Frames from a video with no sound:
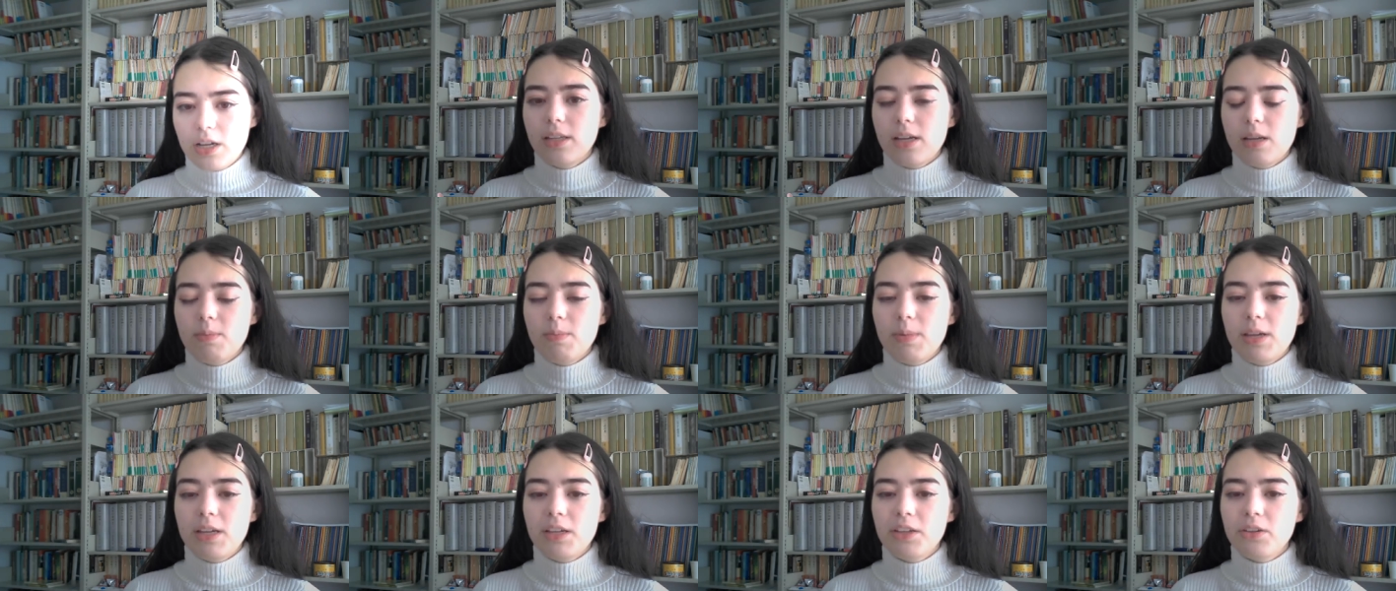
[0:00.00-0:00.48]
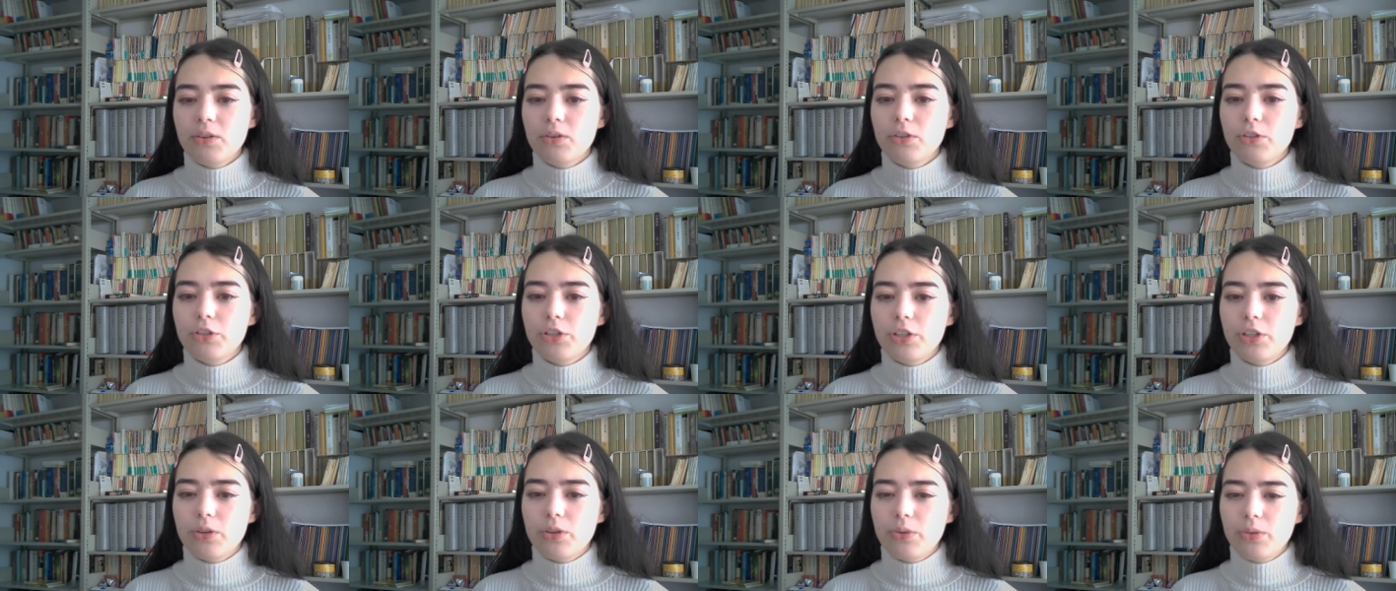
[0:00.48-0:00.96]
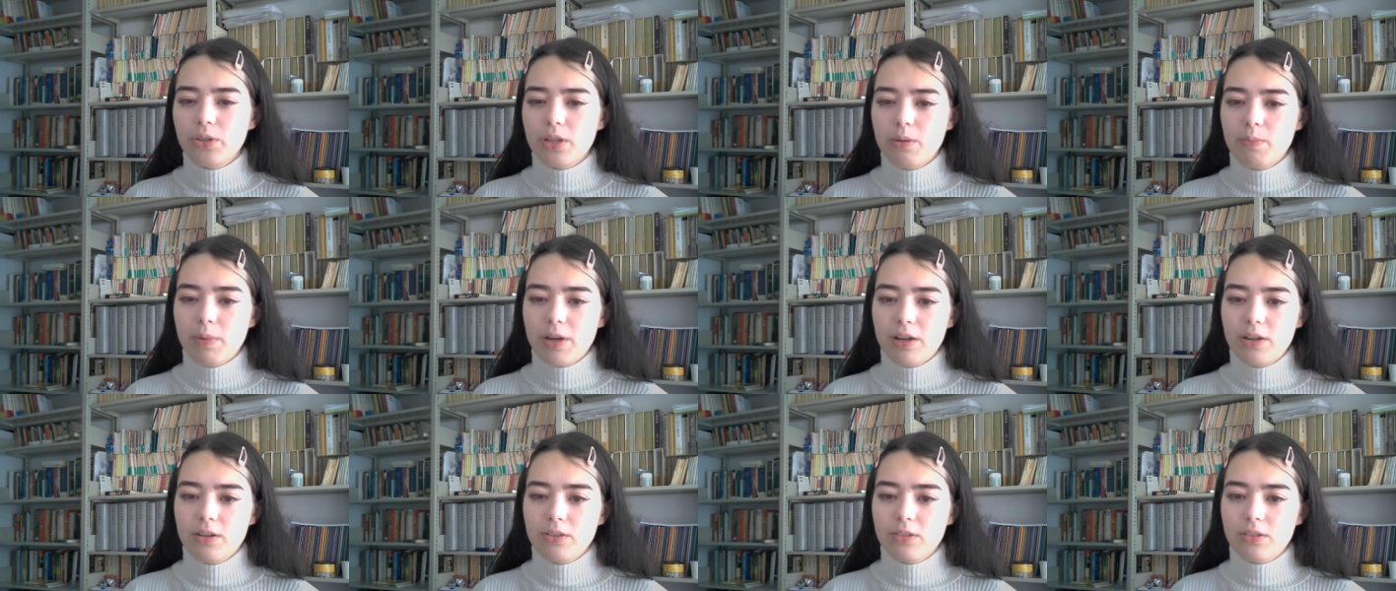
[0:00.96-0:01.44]
tenmei Kyoshi only
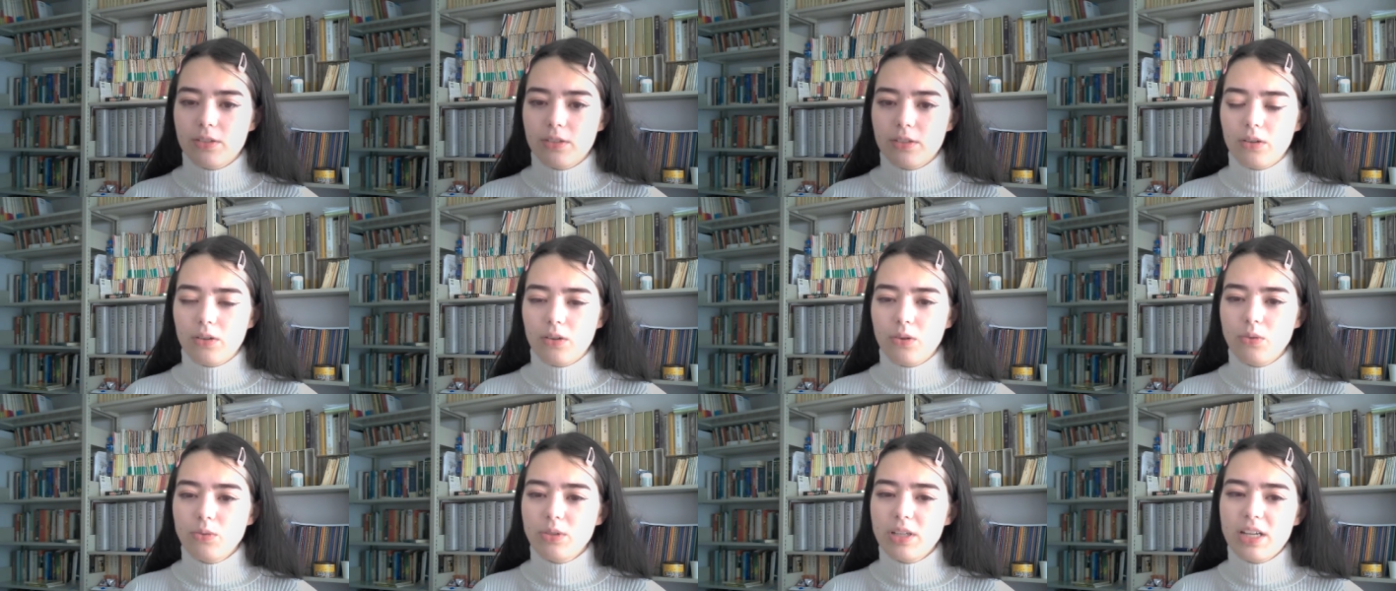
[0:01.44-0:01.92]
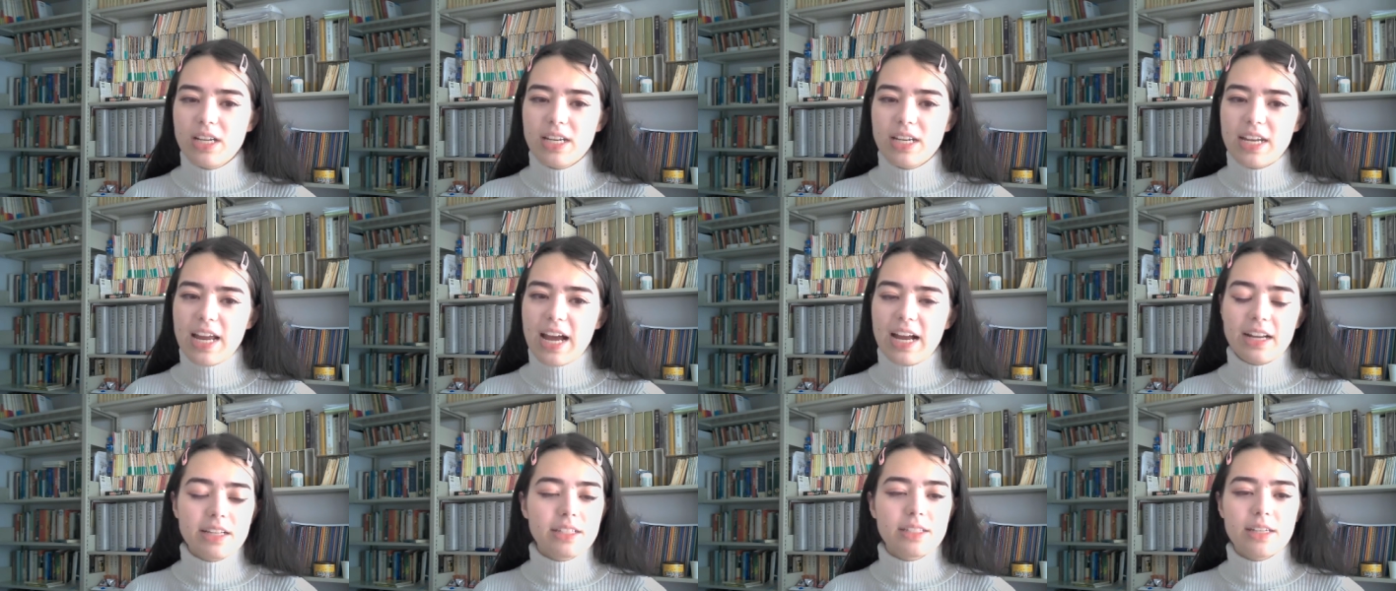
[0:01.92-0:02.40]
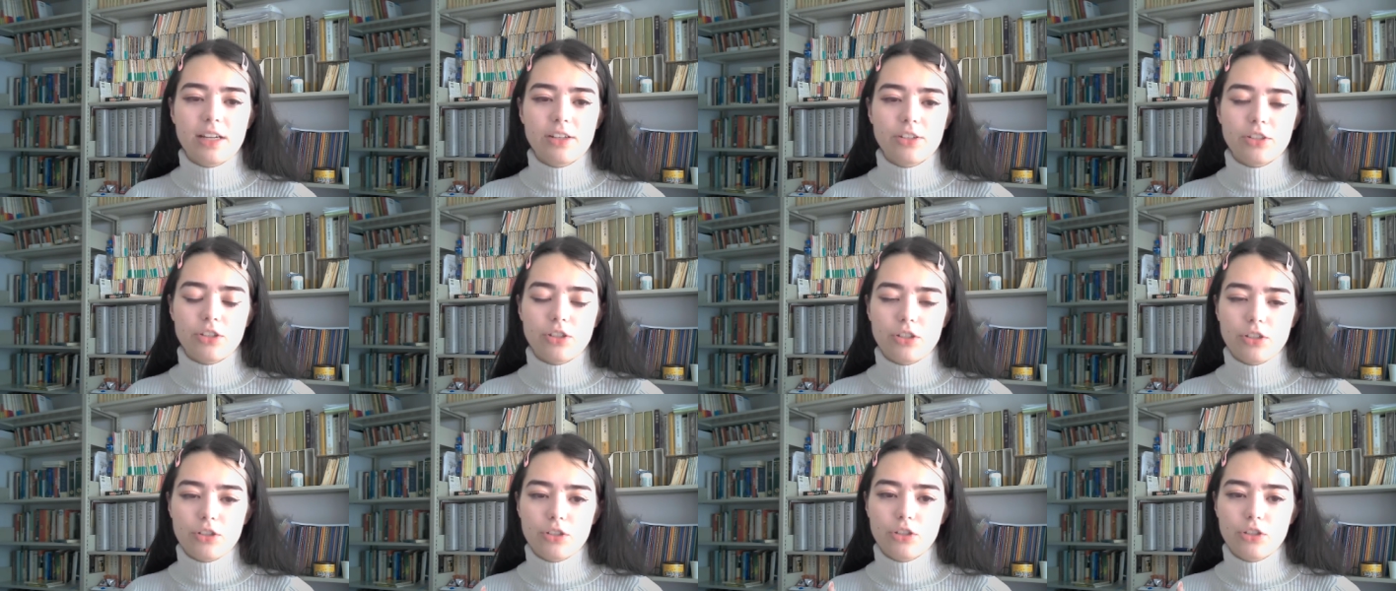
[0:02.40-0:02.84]
bears only an accidental,